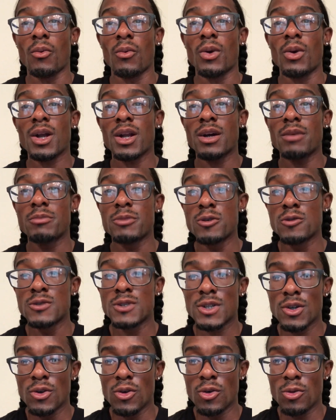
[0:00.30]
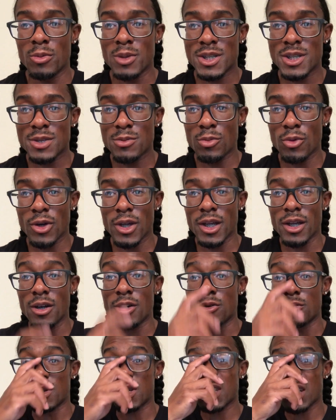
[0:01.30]
What up, YouTube? It's your boy
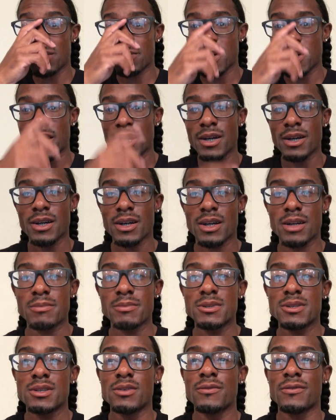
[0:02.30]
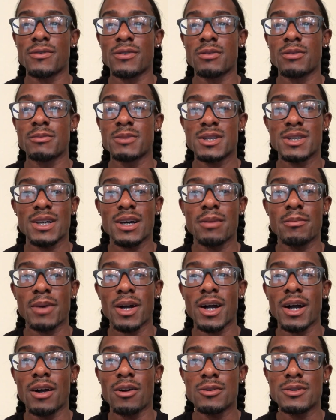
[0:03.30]
Ghost. I'm coming to you from inside
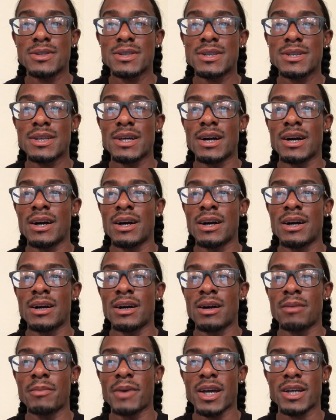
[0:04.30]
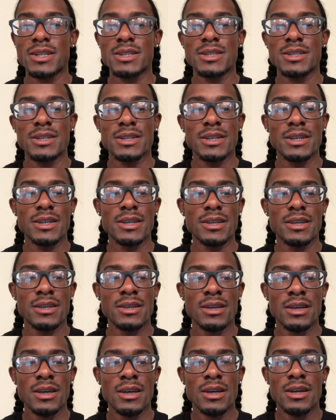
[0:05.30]
my house. I'm actually
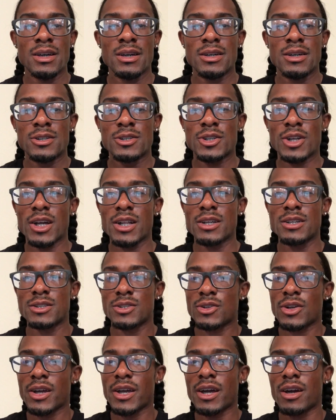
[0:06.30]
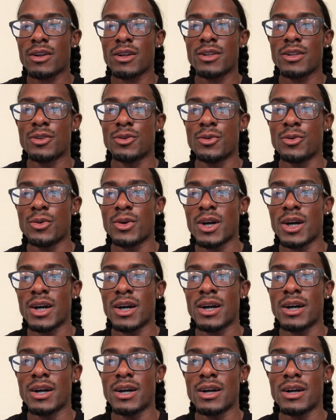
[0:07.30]
trying to try out a new,
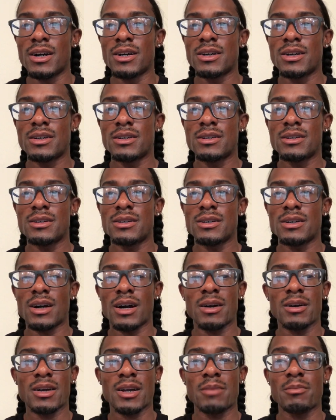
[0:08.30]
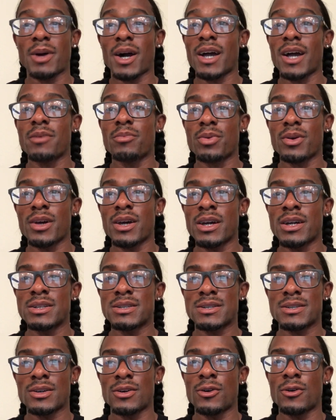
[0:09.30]
I got my
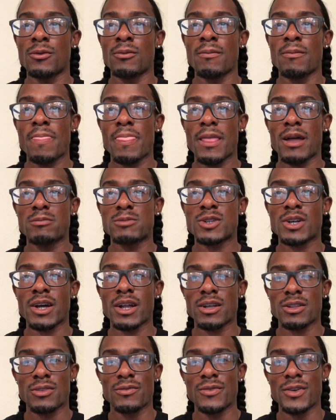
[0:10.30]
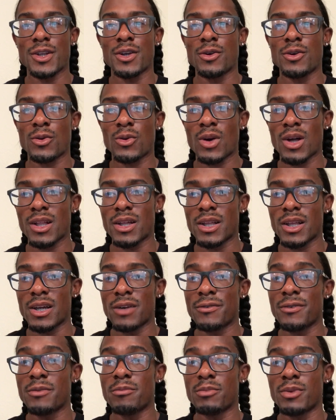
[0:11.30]
iPad, so I'm trying out the video quality
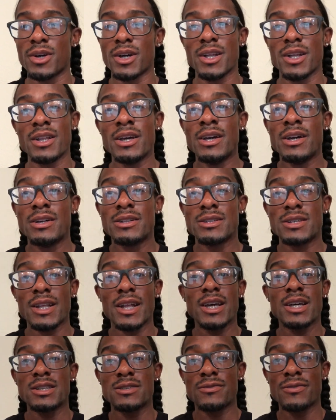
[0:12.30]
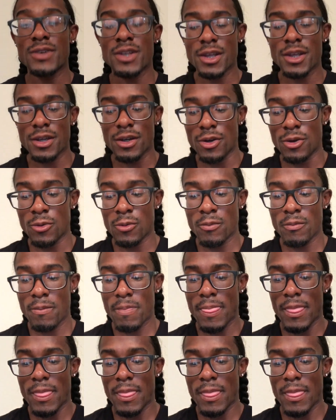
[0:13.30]
of it. But today's video,